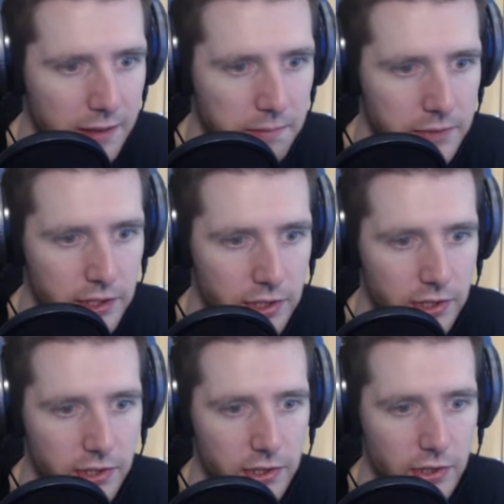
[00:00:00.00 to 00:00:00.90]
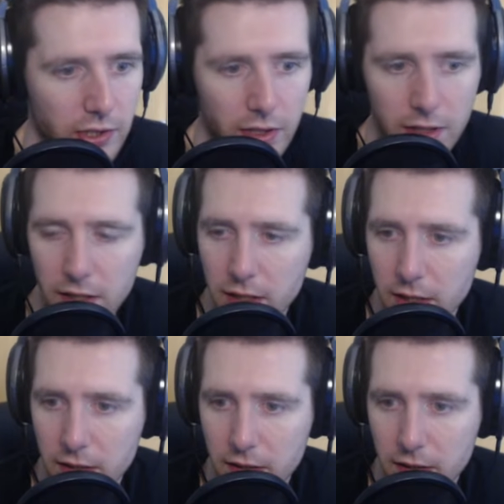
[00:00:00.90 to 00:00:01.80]
Snarl?
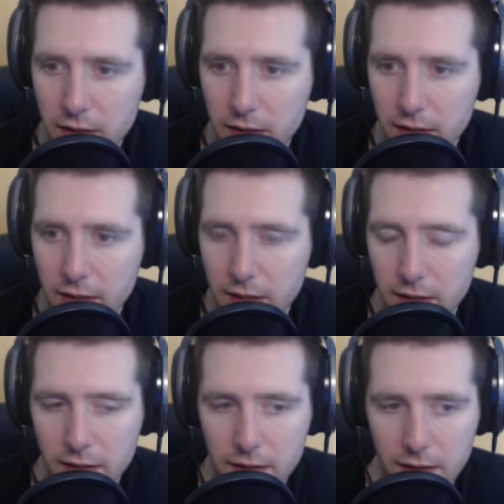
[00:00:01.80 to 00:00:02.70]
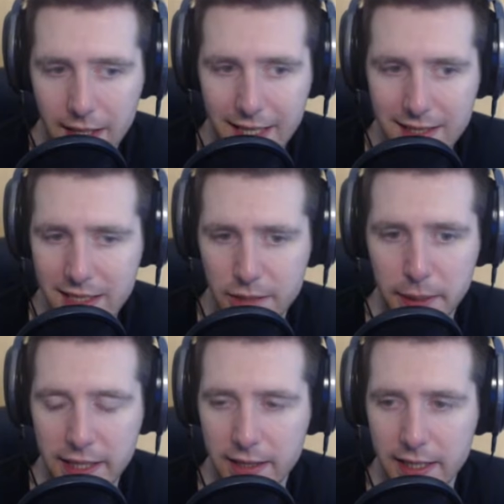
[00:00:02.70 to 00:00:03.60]
I guess that's
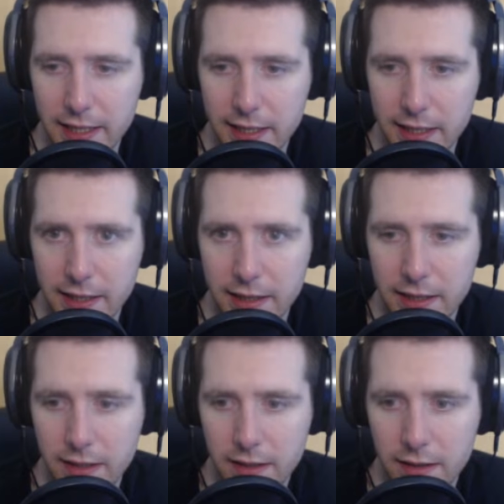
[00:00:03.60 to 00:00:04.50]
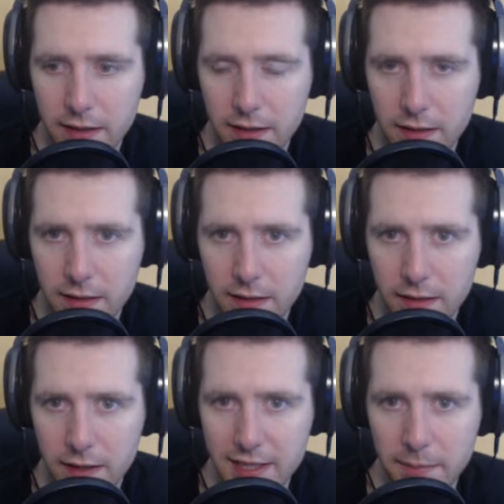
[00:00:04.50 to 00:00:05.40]
better than...
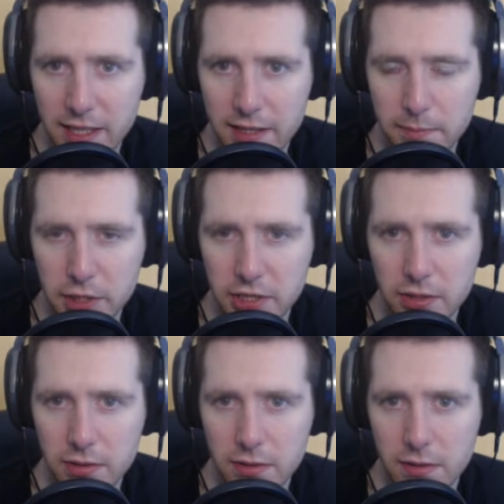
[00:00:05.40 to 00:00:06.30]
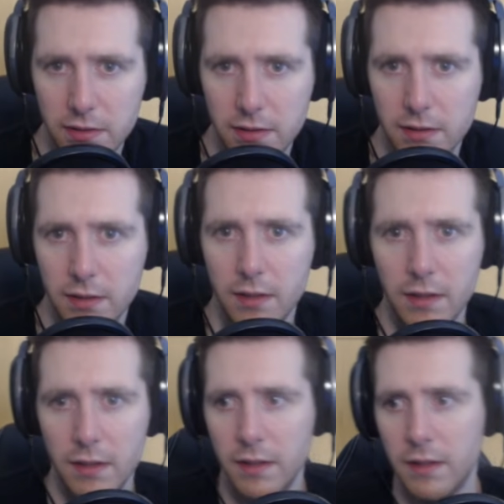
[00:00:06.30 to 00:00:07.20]
Is that better than Pursuit?
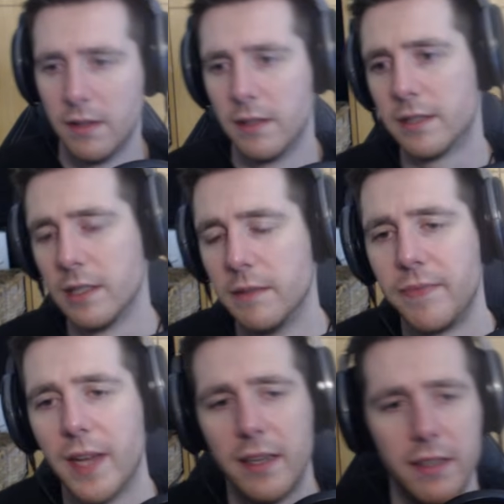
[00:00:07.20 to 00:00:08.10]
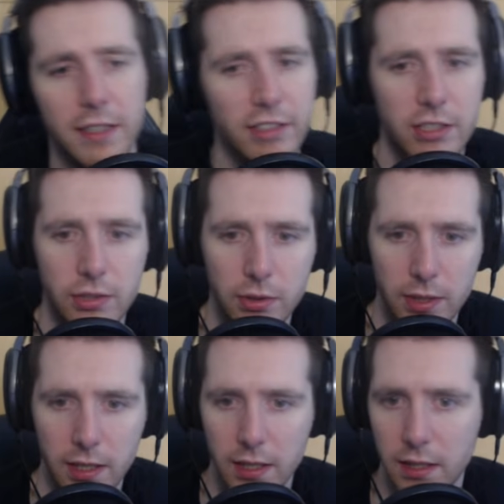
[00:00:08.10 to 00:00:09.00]
Let's see. I could give it
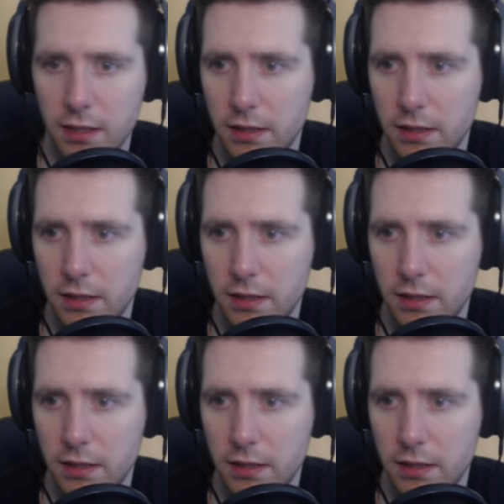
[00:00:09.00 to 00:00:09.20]
to